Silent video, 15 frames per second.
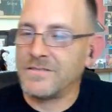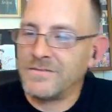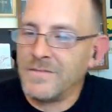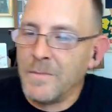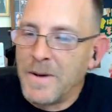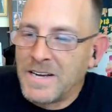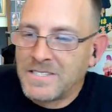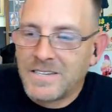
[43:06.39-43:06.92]
the
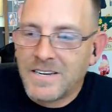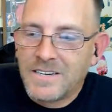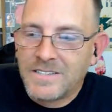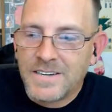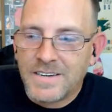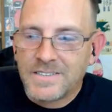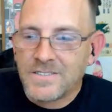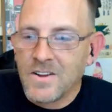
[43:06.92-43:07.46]
best thing
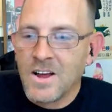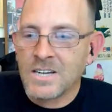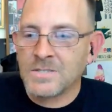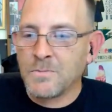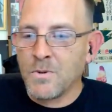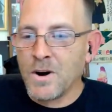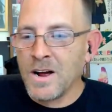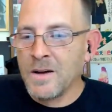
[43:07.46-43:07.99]
since sliced
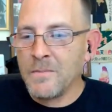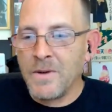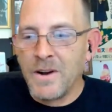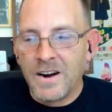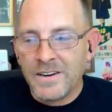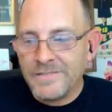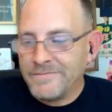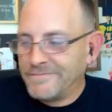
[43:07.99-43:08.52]
bread,
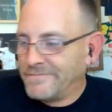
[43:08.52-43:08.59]
but